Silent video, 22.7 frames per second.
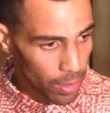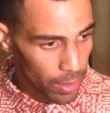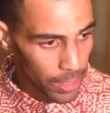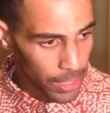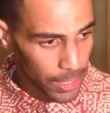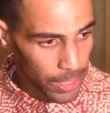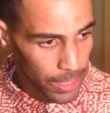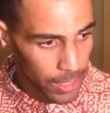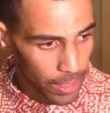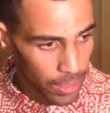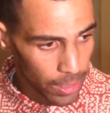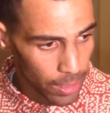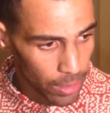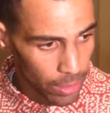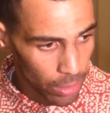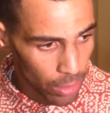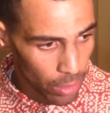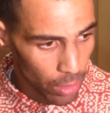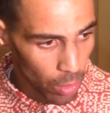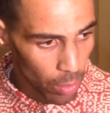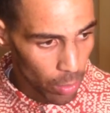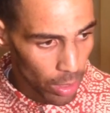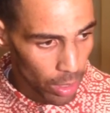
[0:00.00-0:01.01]
see,
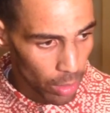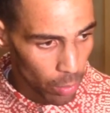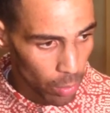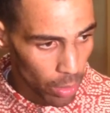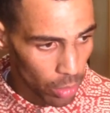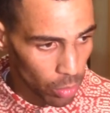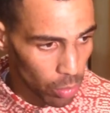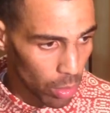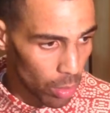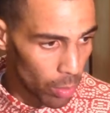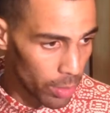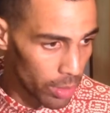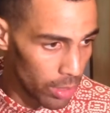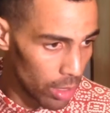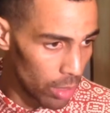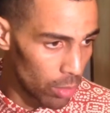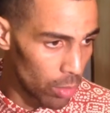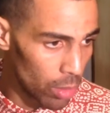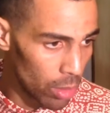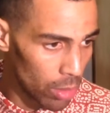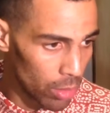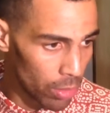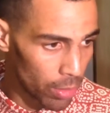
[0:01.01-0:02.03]
you know, watch what we did
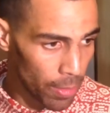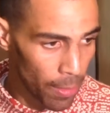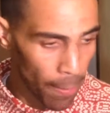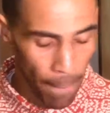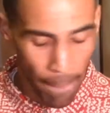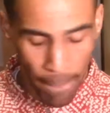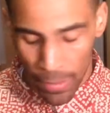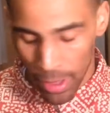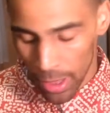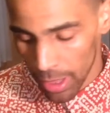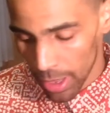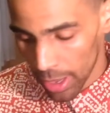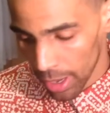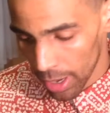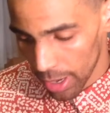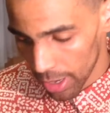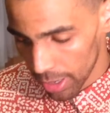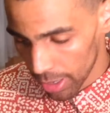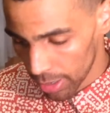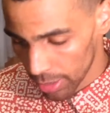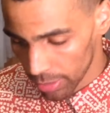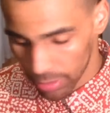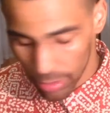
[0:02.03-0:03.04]
wrong
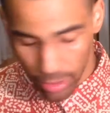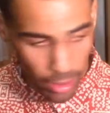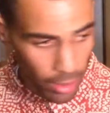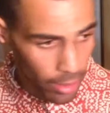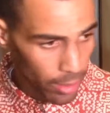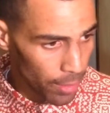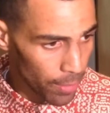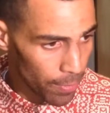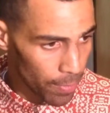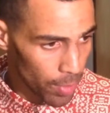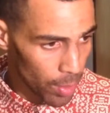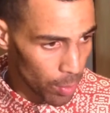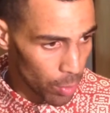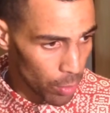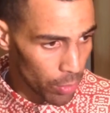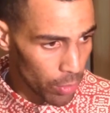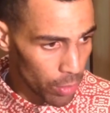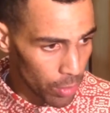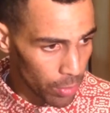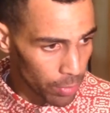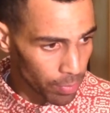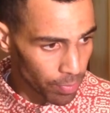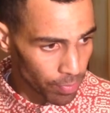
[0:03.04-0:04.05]
and understand it and move
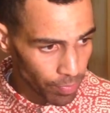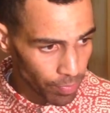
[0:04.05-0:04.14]
on.